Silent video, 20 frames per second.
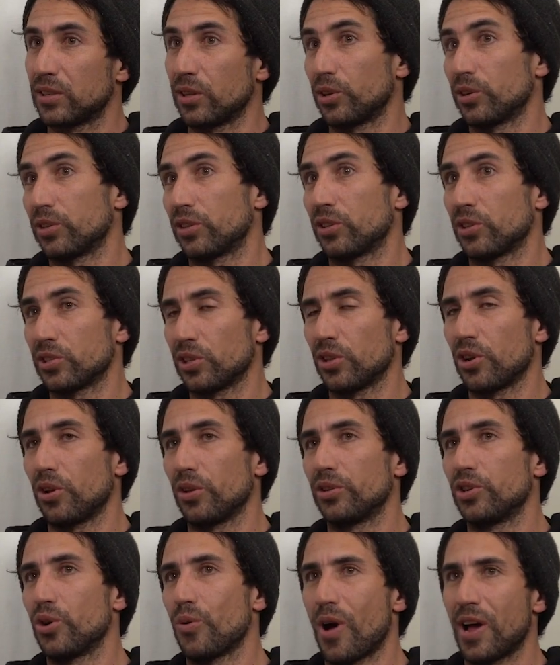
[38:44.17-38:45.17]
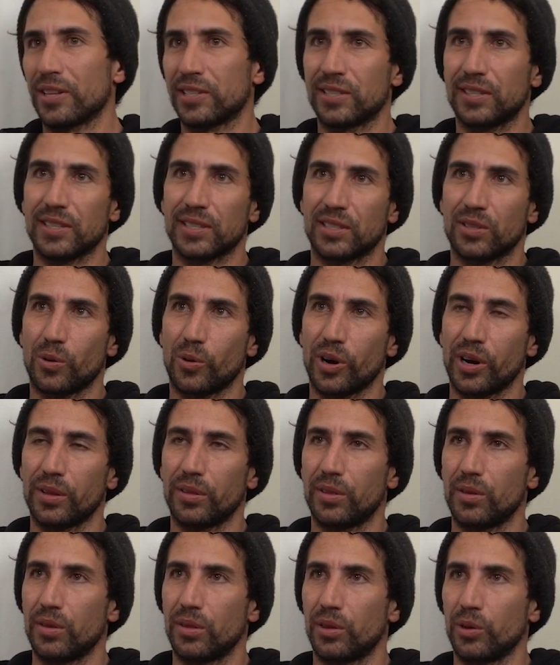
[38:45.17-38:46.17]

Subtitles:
So there's a little nuance to the story.